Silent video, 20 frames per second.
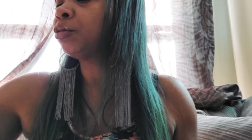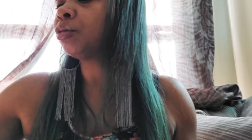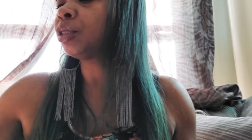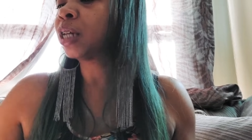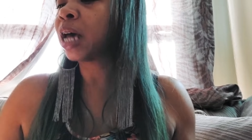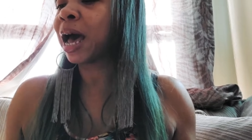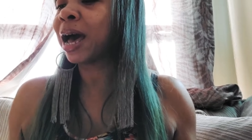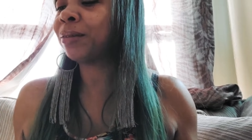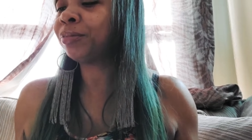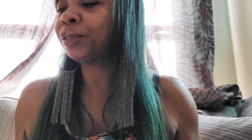was
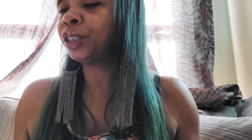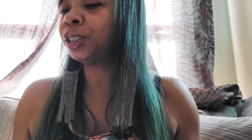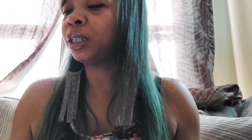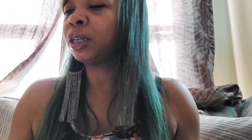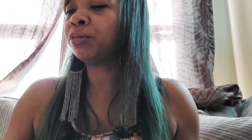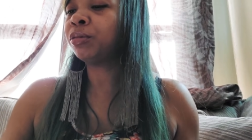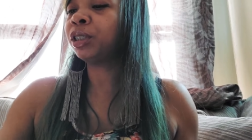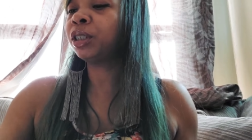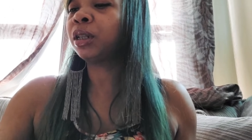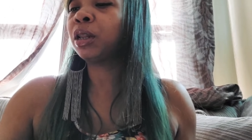an option
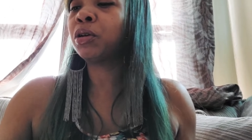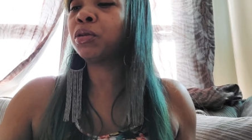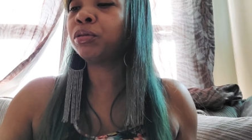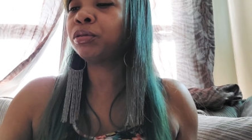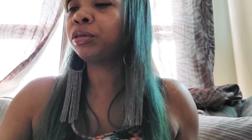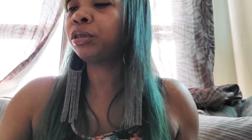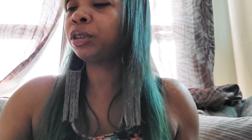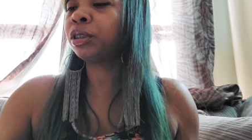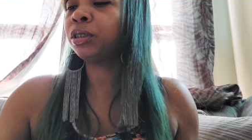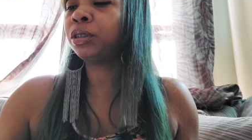that was
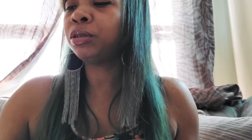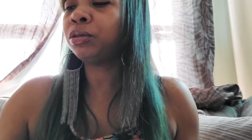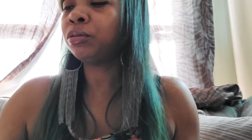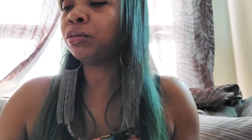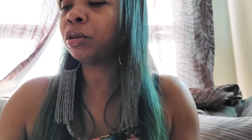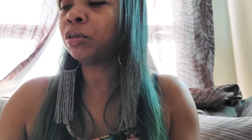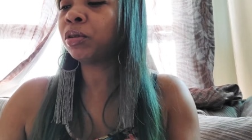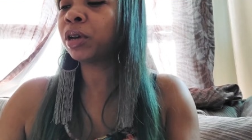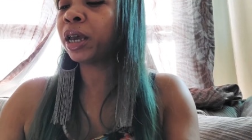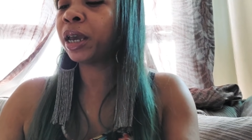closed to you
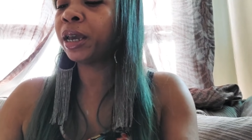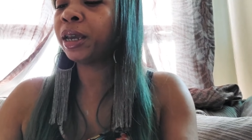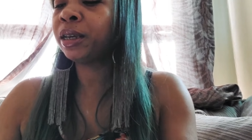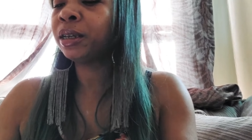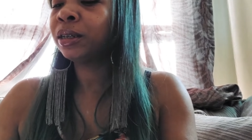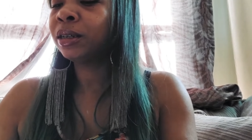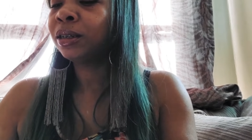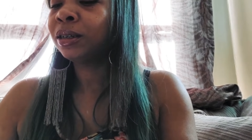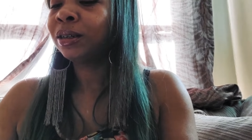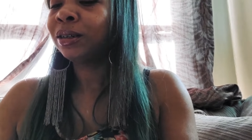okay
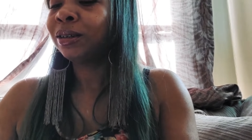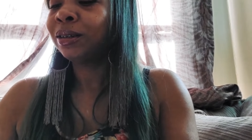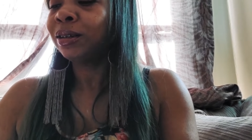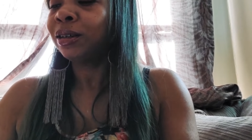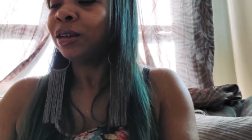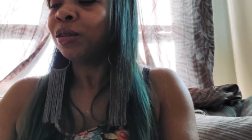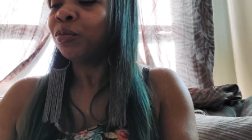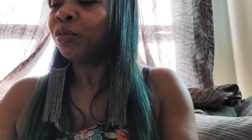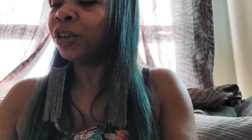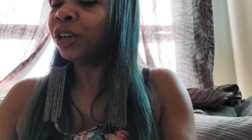
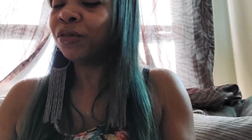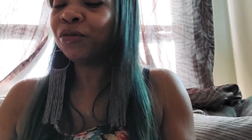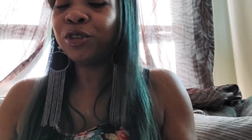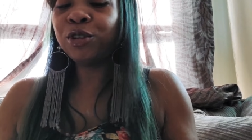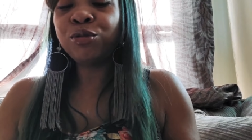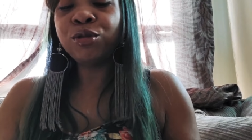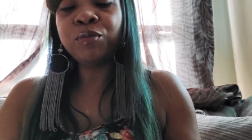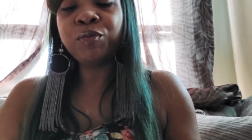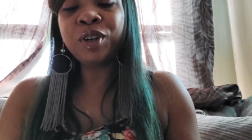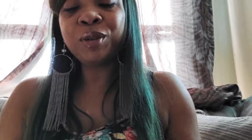but if
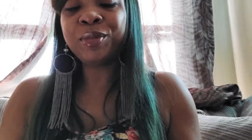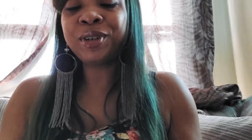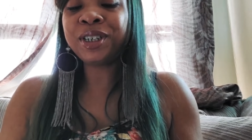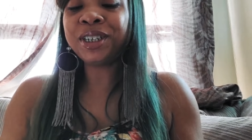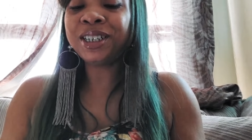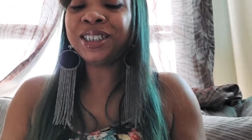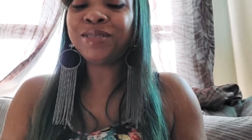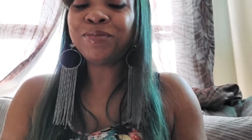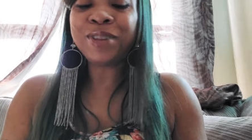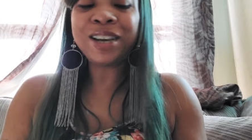you remember
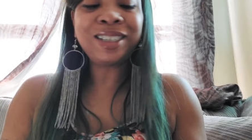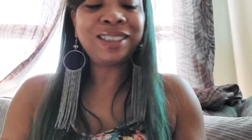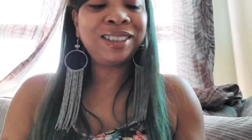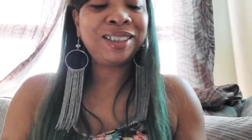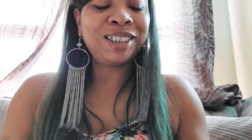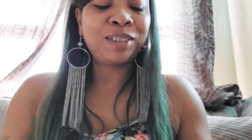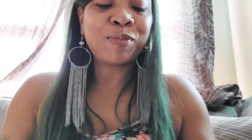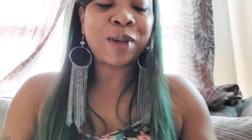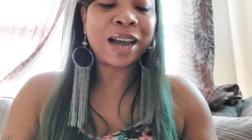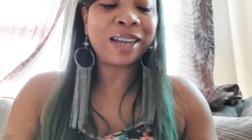these
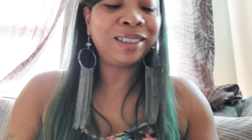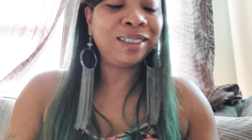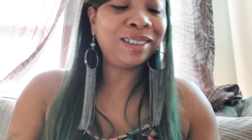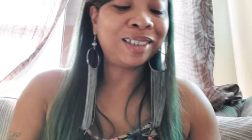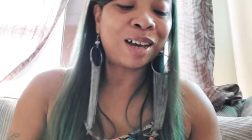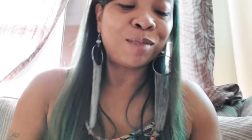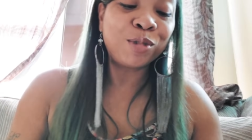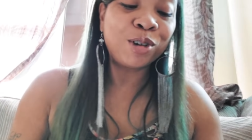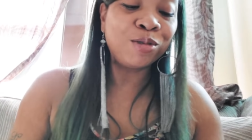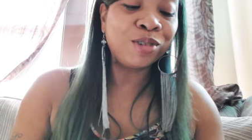messages, Pisces,
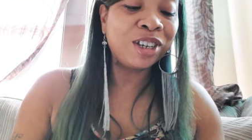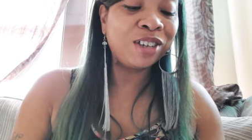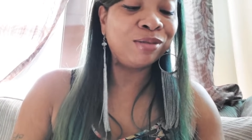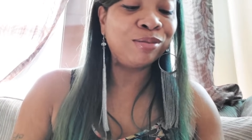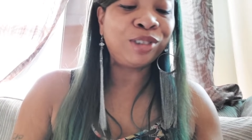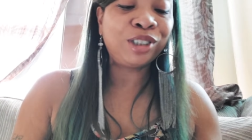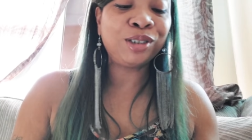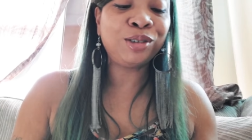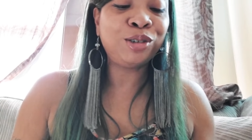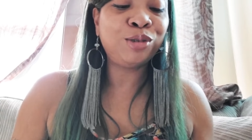I'm going to give them
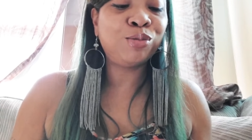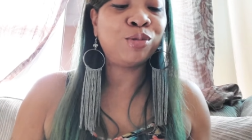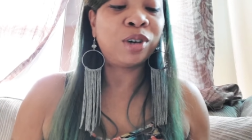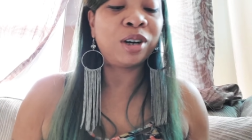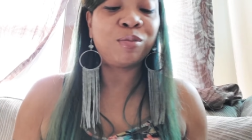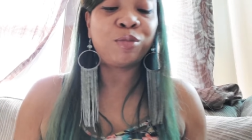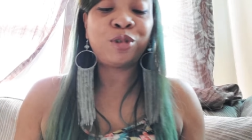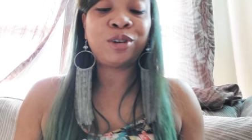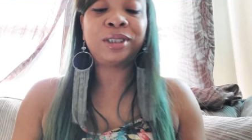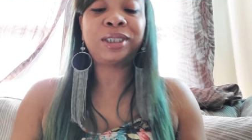to you
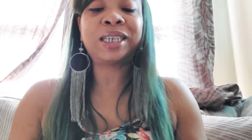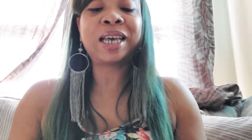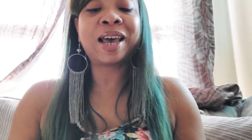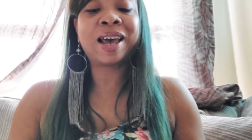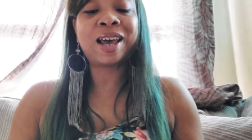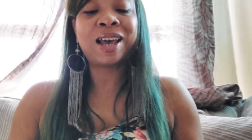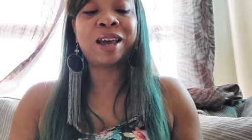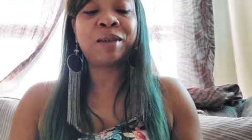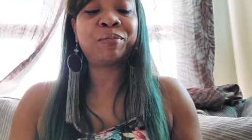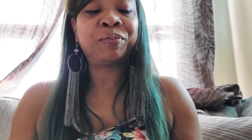one more
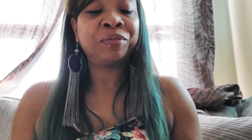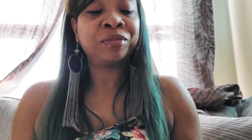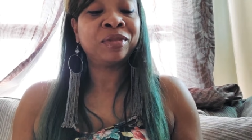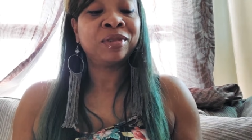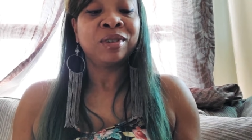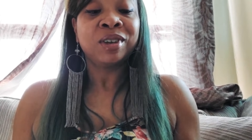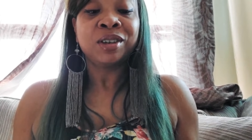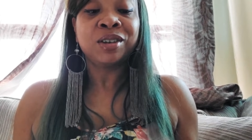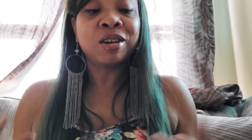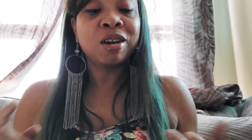time.
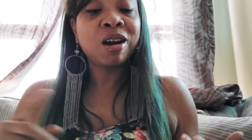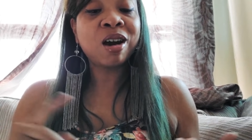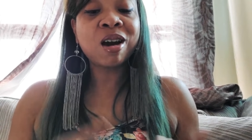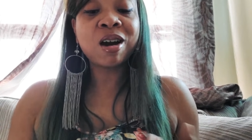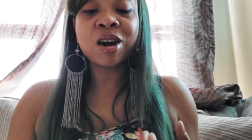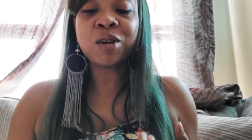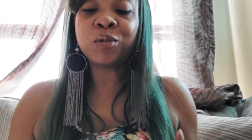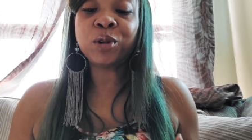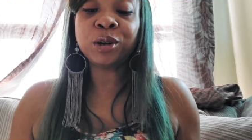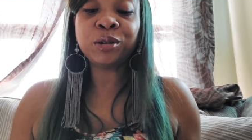Your
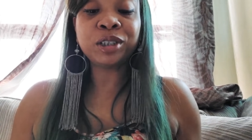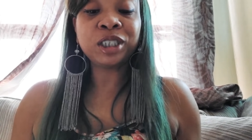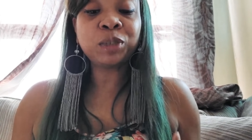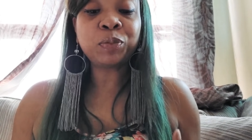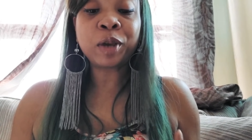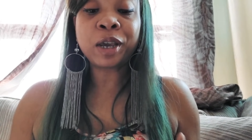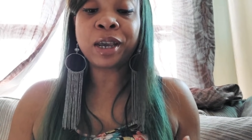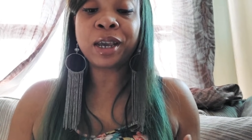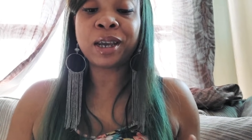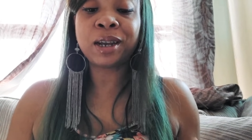hard work is
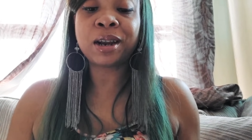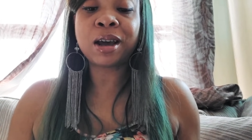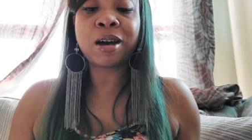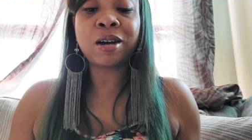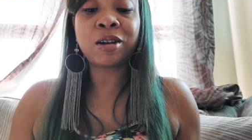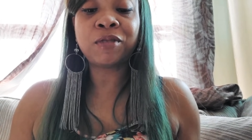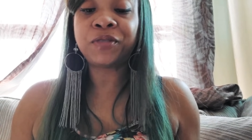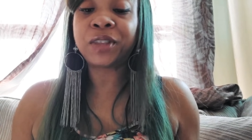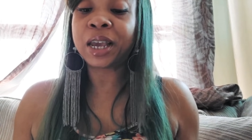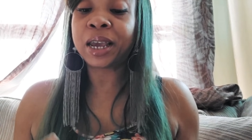paying
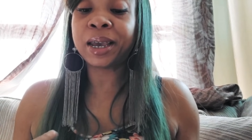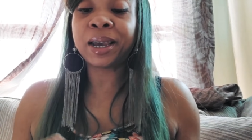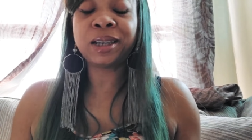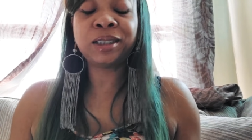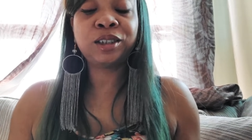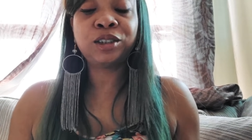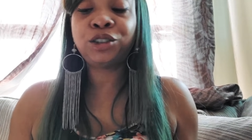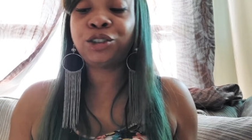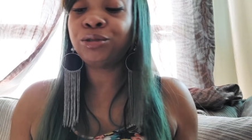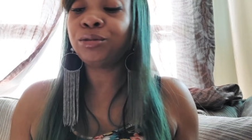off. The
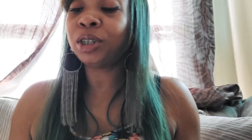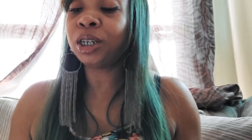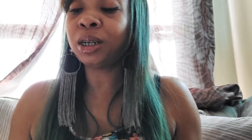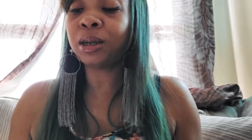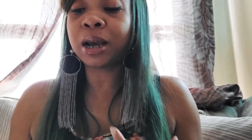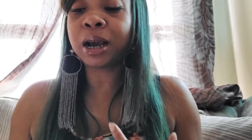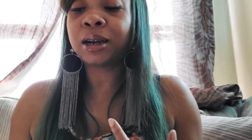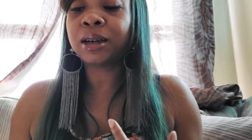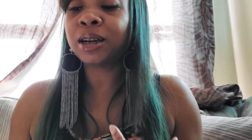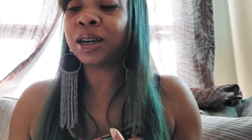answers you need
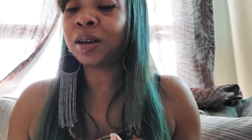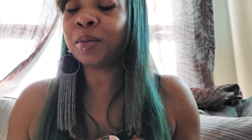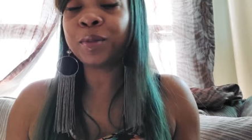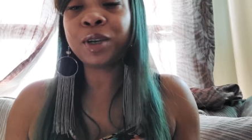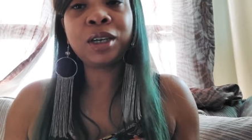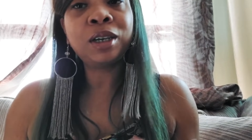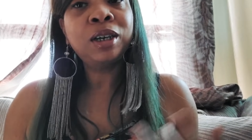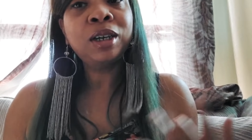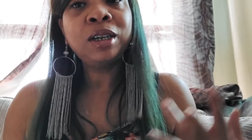are coming.